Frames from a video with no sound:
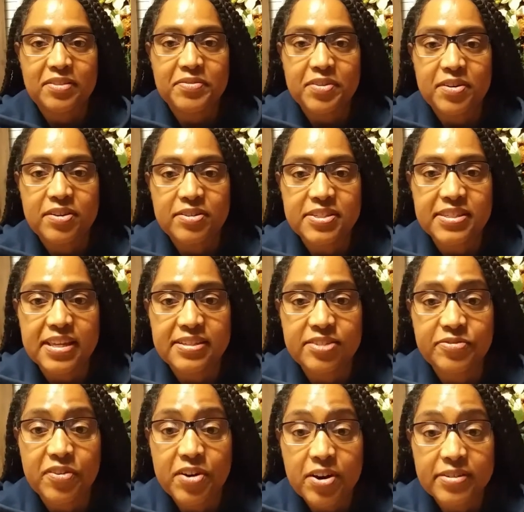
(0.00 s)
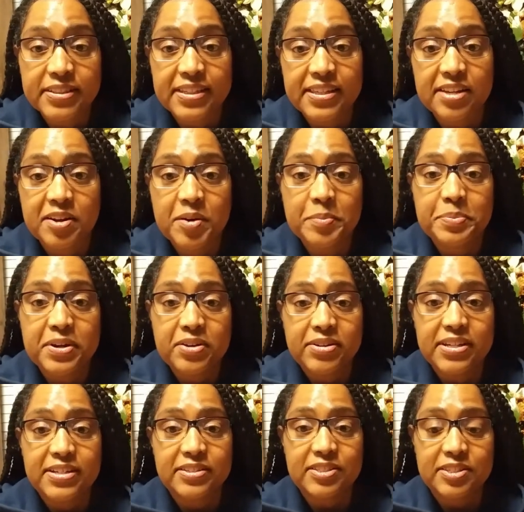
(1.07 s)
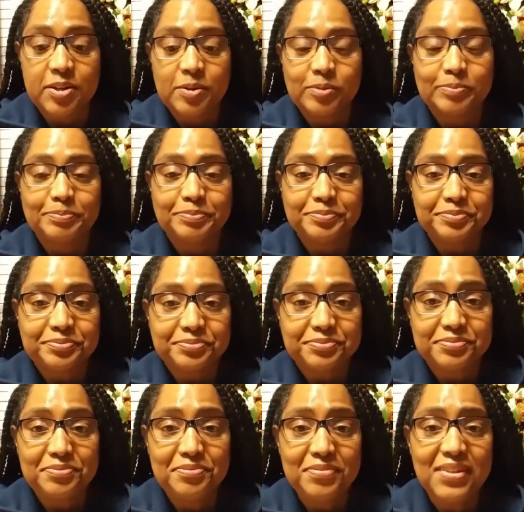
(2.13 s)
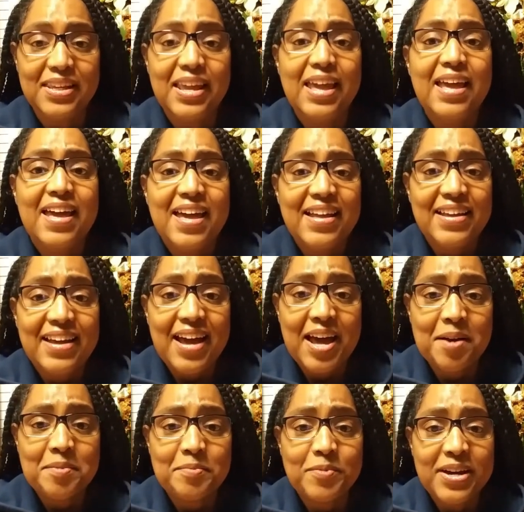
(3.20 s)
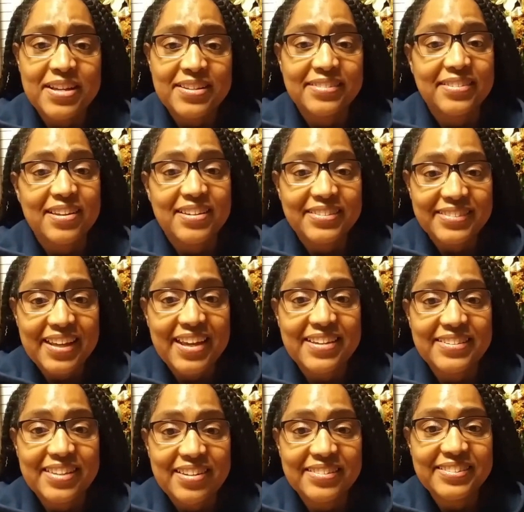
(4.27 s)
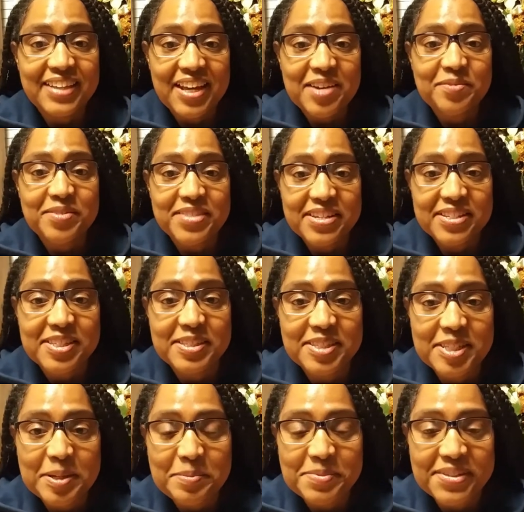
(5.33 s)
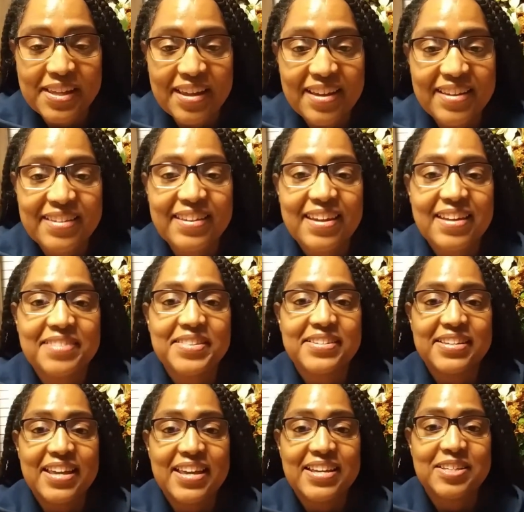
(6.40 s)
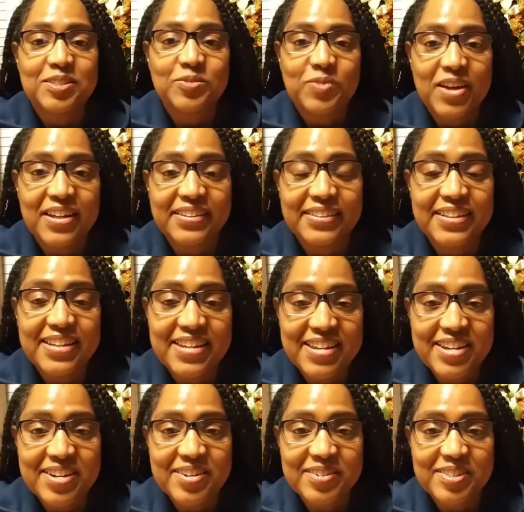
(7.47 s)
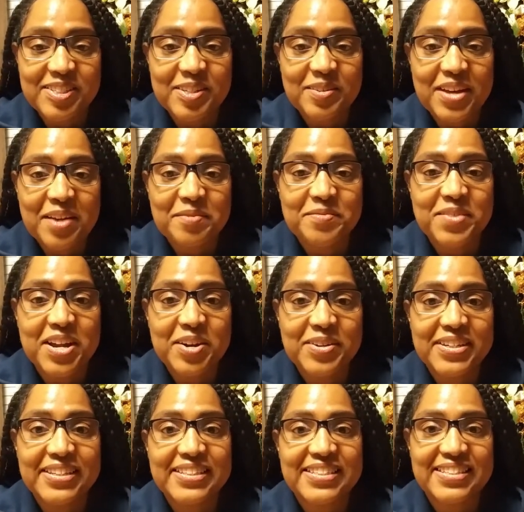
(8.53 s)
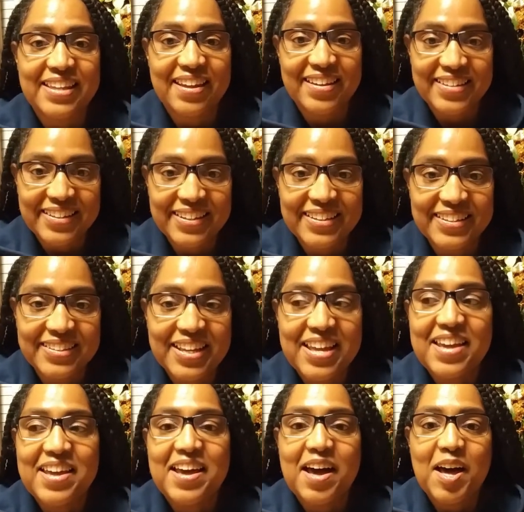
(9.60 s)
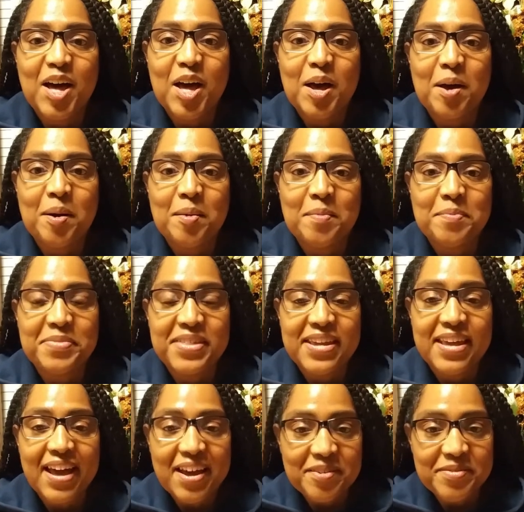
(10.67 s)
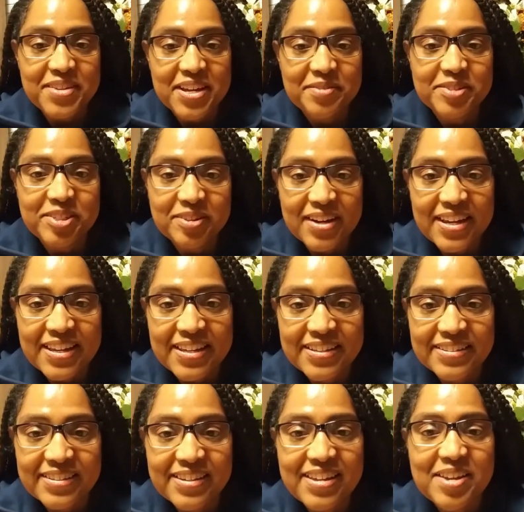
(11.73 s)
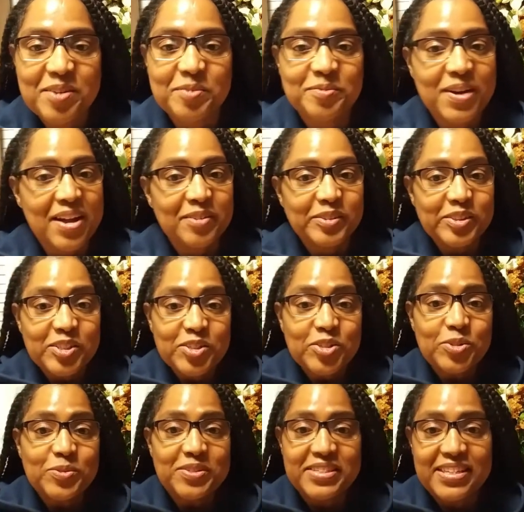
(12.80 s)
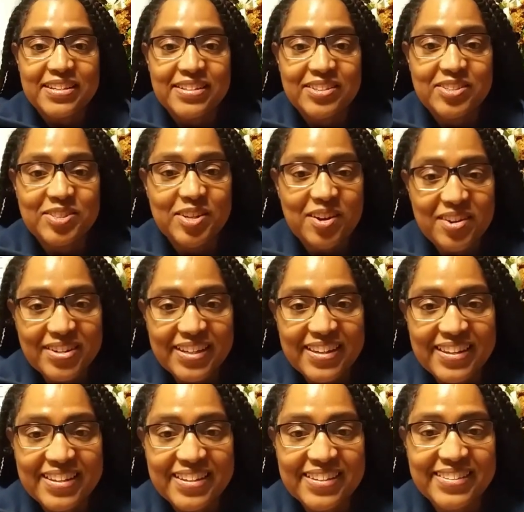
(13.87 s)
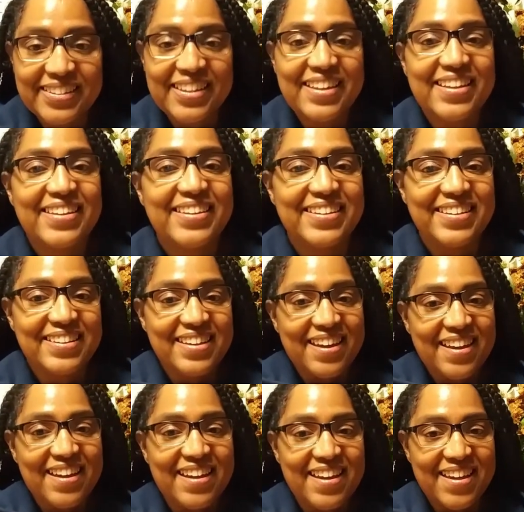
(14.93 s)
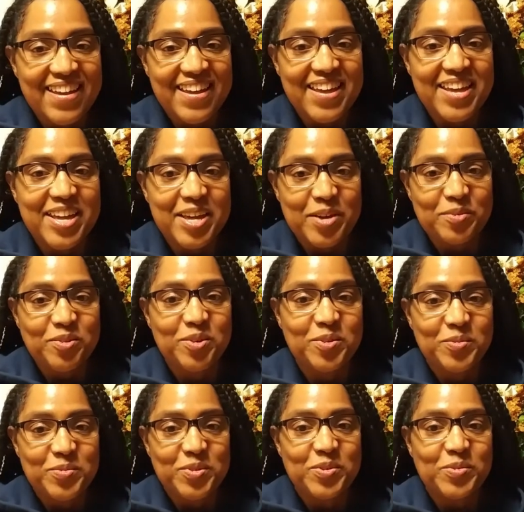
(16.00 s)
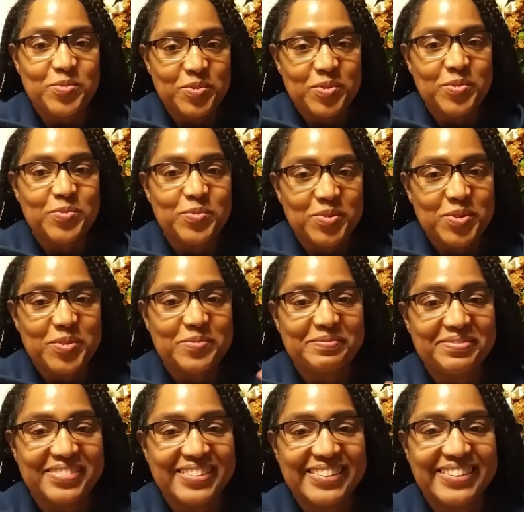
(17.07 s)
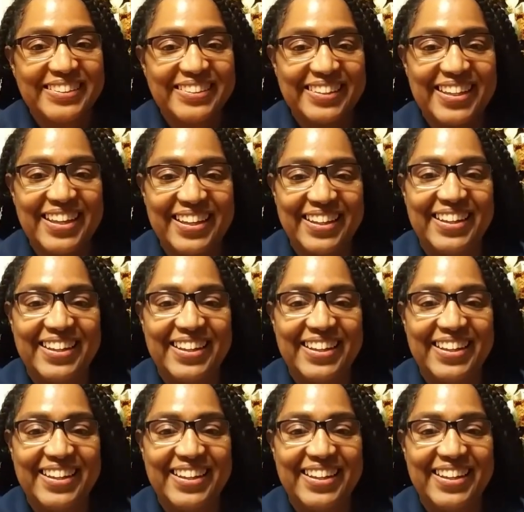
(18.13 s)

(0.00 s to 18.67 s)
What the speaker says: for her to get her period. So I'm waiting a long time for this, it seems like, and the day is finally here. So I'm very excited. The IVF train round 2 is getting started. Yay! Whoop, whoop, whoop, whoop.